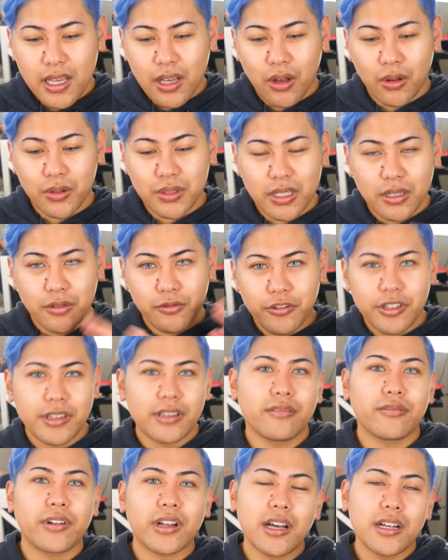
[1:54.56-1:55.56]
Also
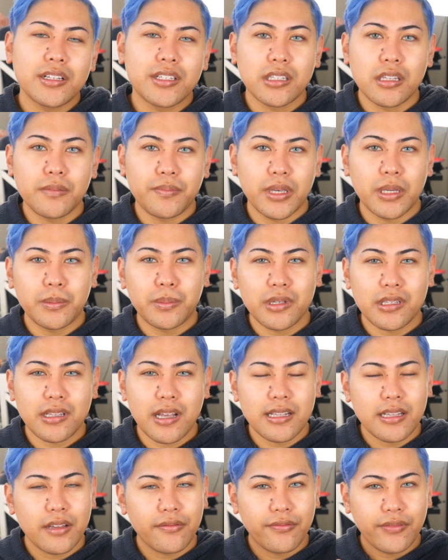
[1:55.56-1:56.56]
with regards to the pupil
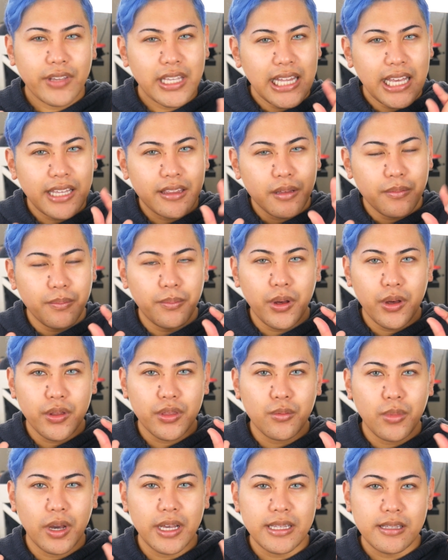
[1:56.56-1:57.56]
size, I feel like they're
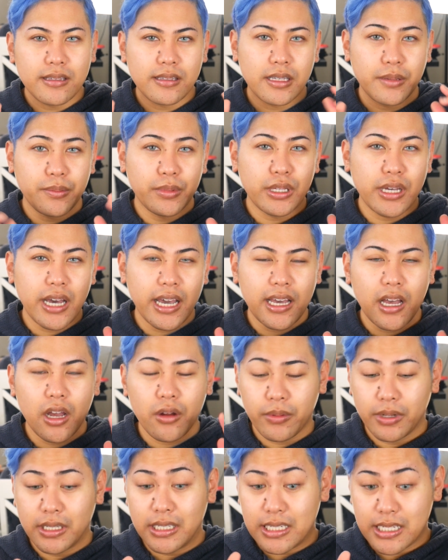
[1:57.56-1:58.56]
both quite similar. I
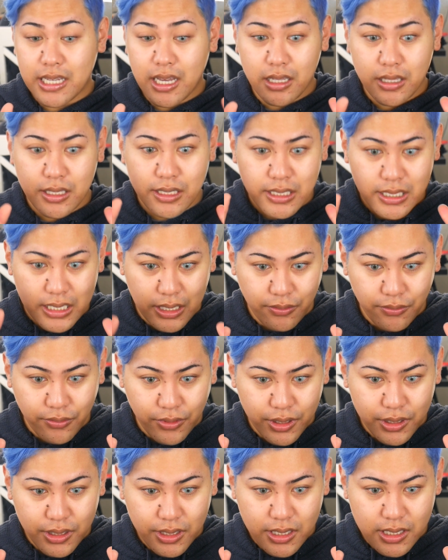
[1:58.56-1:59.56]
can't really tell the
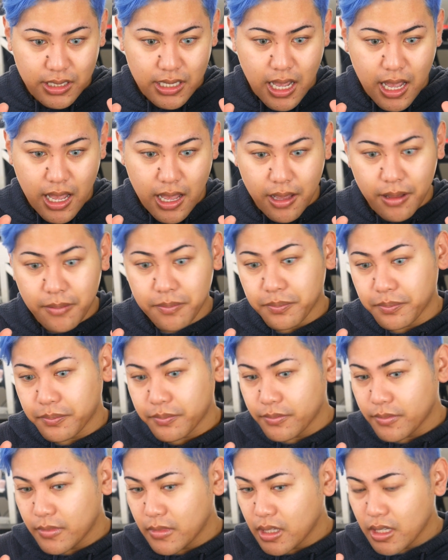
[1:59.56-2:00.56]
difference.
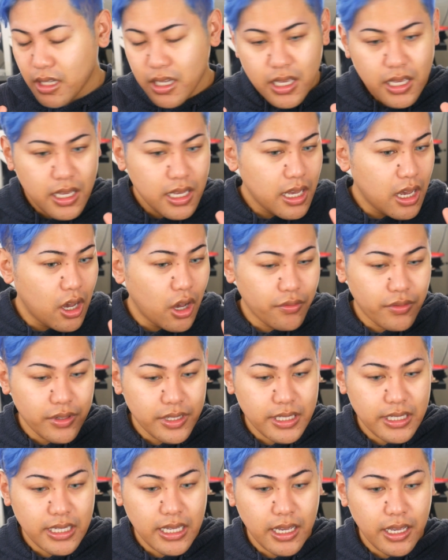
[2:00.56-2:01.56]

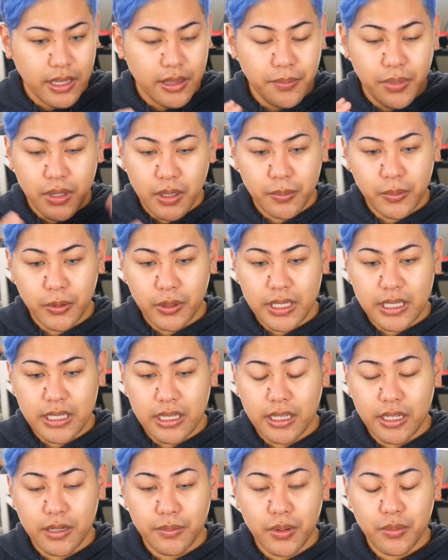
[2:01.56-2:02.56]
Obviously, the pupil is a
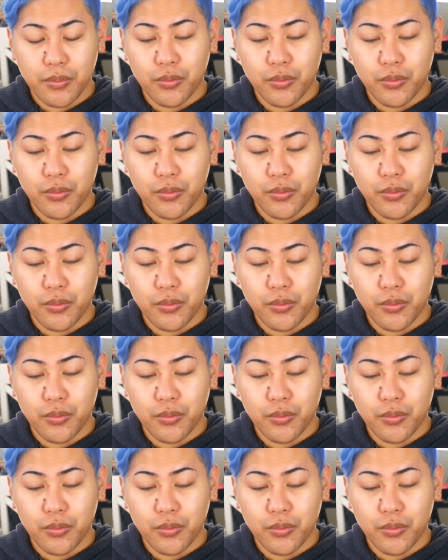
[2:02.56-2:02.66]
little bit